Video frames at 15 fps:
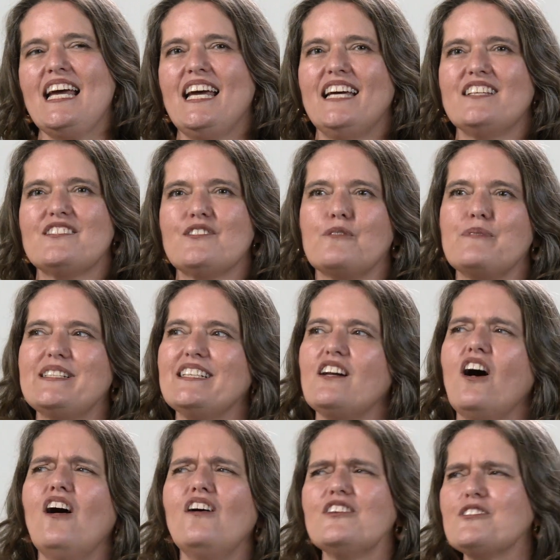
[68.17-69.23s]
And so we did
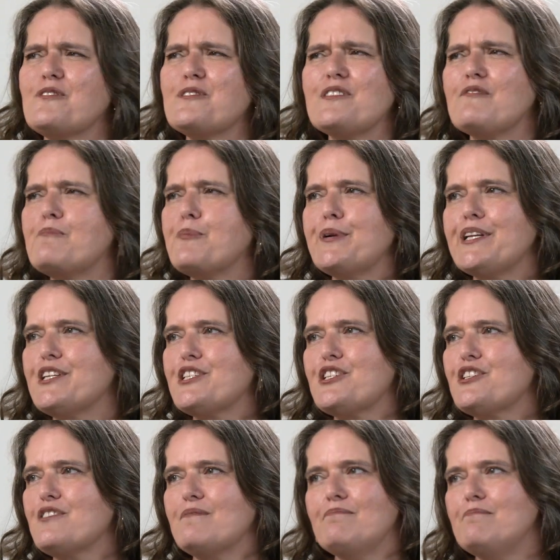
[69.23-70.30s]
all sorts of
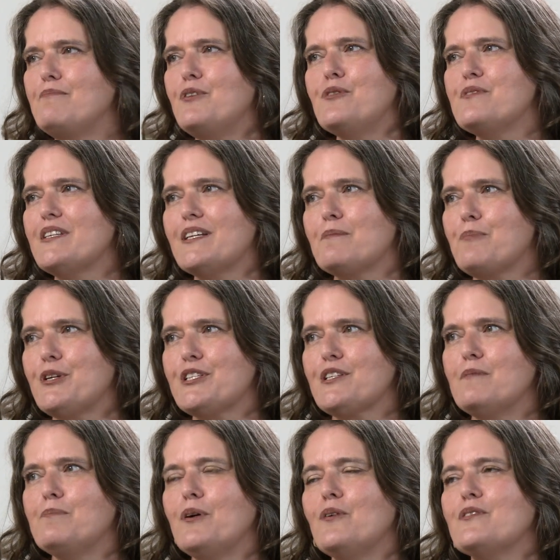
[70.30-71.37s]
British music, British
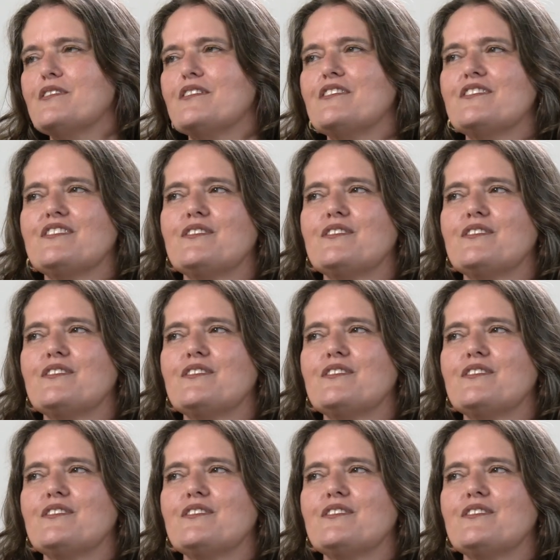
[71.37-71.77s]
composers.